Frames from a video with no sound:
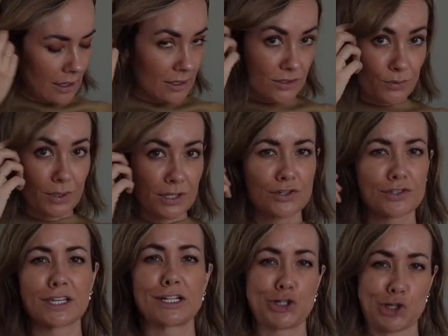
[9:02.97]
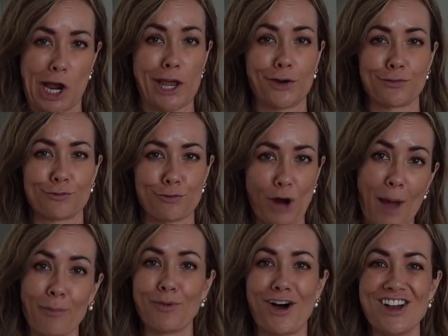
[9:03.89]
It's really just like a giant
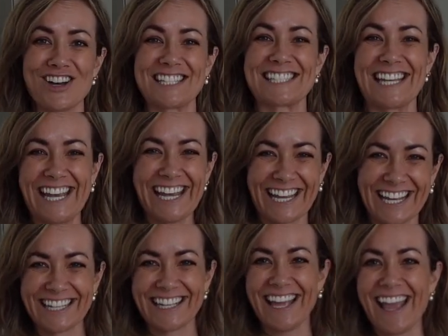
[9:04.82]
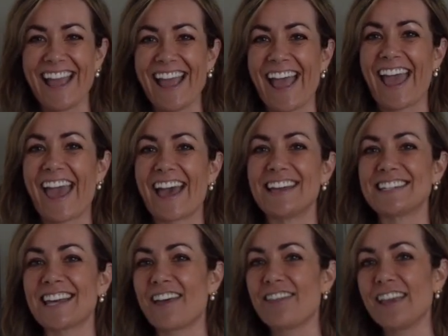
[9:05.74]
wrap, honestly.
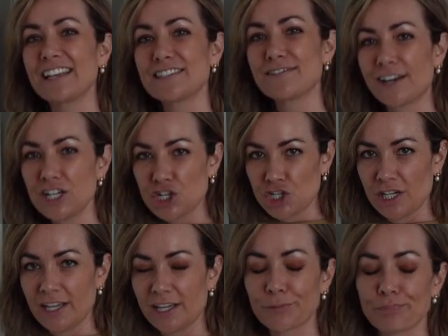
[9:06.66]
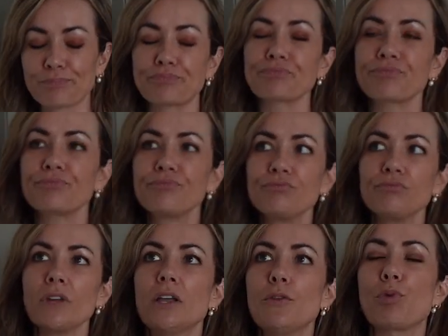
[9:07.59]
And I think it's very chic.
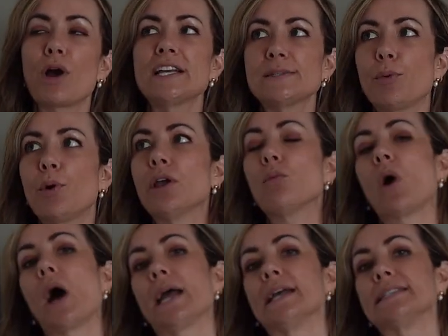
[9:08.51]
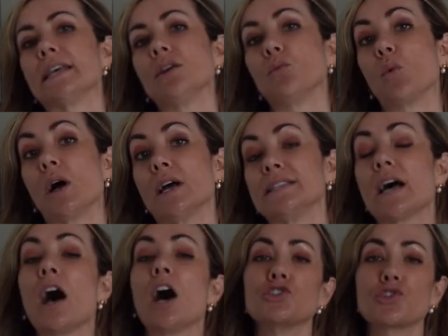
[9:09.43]
Price point wise, it was
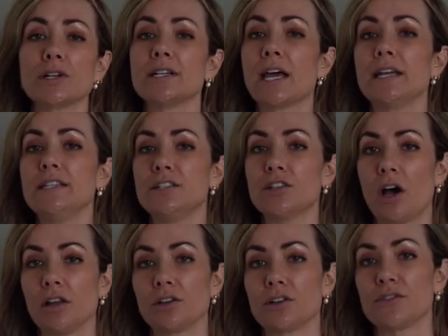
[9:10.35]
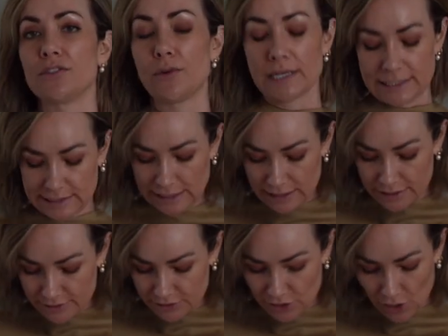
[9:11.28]
$190
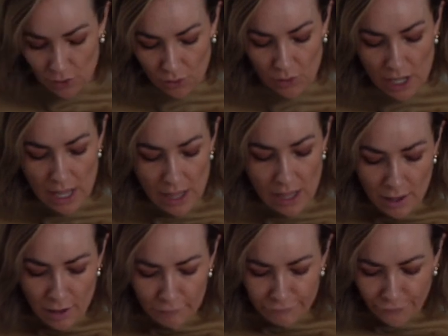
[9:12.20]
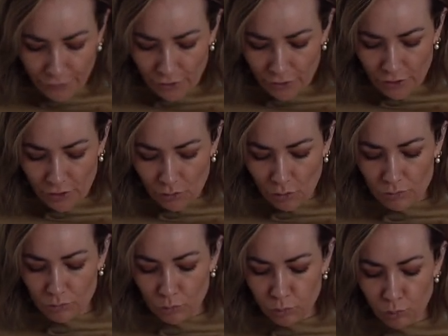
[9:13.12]
USD. So for
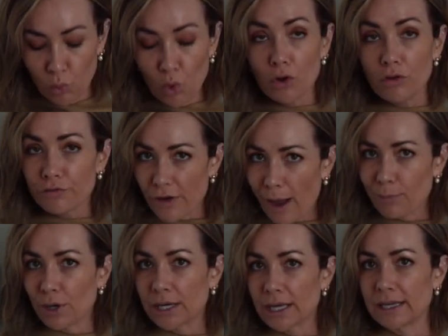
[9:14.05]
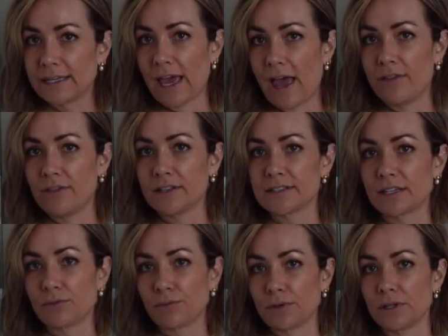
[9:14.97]
wool fabric, again, that's
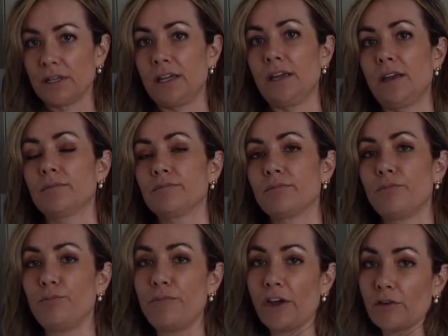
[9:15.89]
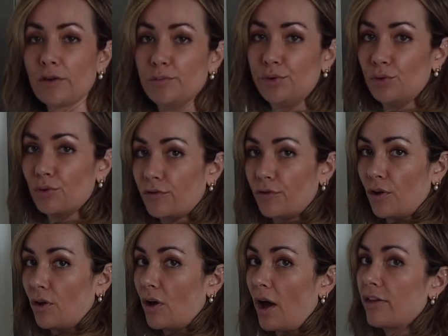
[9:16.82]
like really very
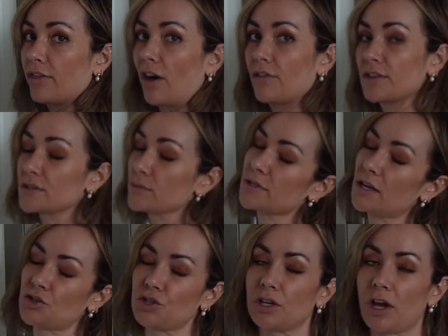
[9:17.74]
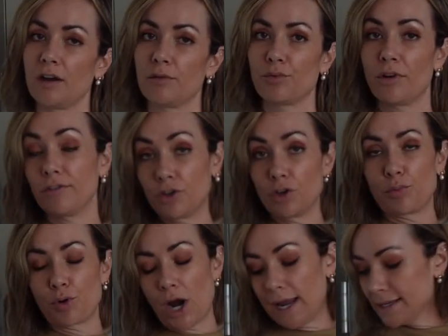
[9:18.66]
beautiful. I thought this was actually kind of a good
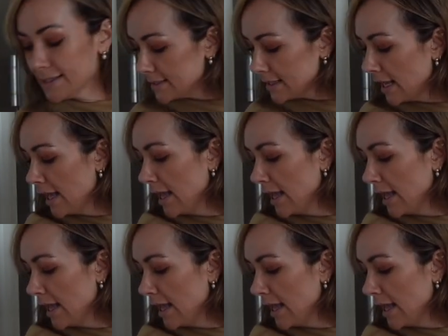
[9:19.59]
price.